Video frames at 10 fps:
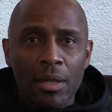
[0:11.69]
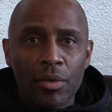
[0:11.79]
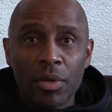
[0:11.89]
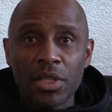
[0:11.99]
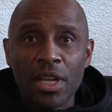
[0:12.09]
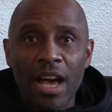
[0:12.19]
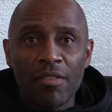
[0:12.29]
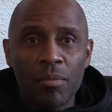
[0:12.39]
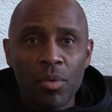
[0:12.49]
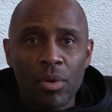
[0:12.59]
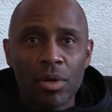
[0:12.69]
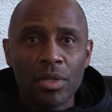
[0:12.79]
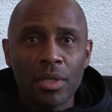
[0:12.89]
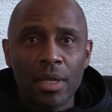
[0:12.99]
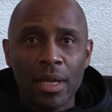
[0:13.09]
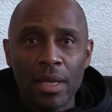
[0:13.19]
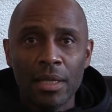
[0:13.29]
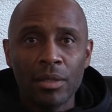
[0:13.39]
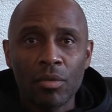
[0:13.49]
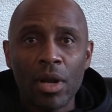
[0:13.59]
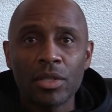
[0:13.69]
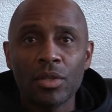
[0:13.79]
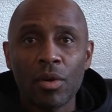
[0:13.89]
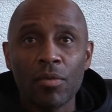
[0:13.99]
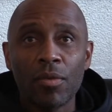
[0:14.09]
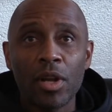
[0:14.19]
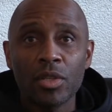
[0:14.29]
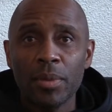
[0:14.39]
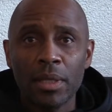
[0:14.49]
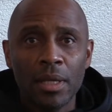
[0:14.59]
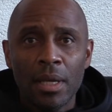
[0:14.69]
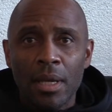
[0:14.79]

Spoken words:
three sophomores, and the rest are freshmen.